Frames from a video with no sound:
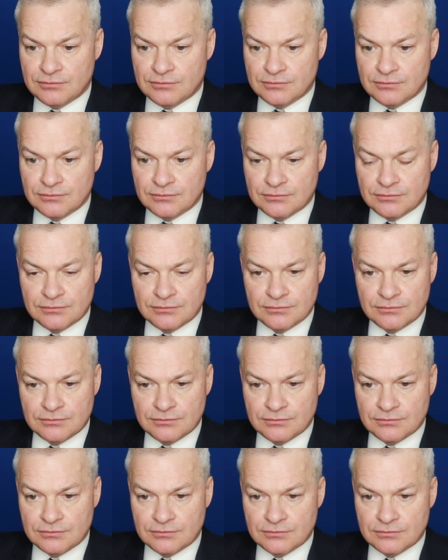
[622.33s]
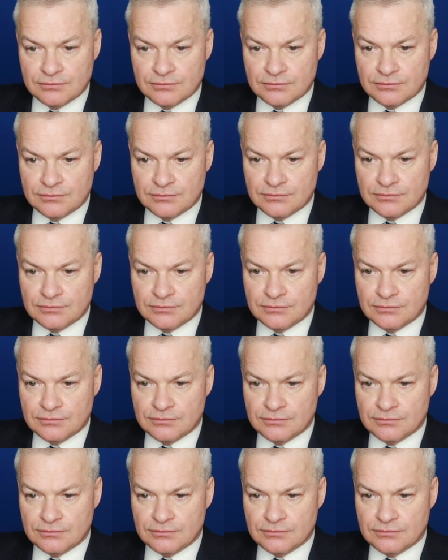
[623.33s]

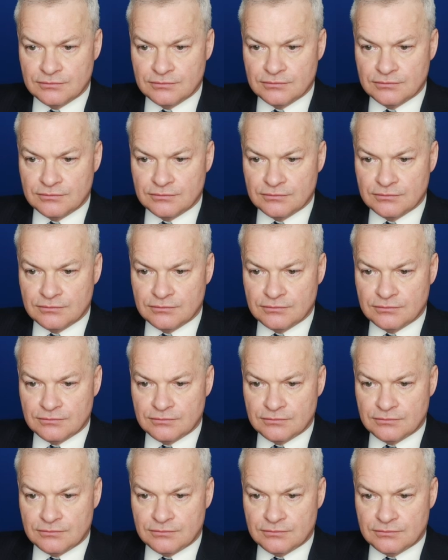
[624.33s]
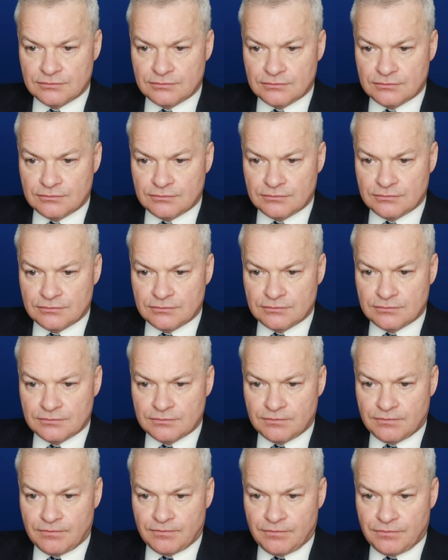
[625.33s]

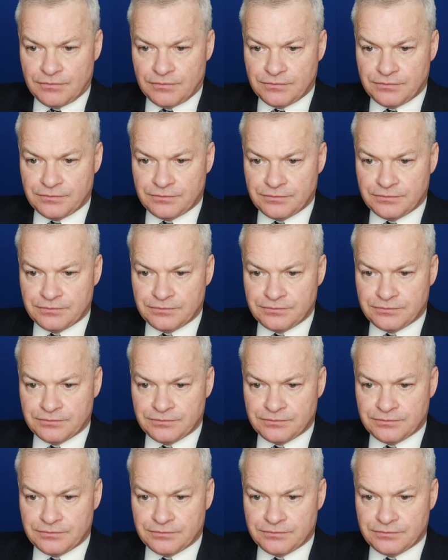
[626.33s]
Nobody speaks.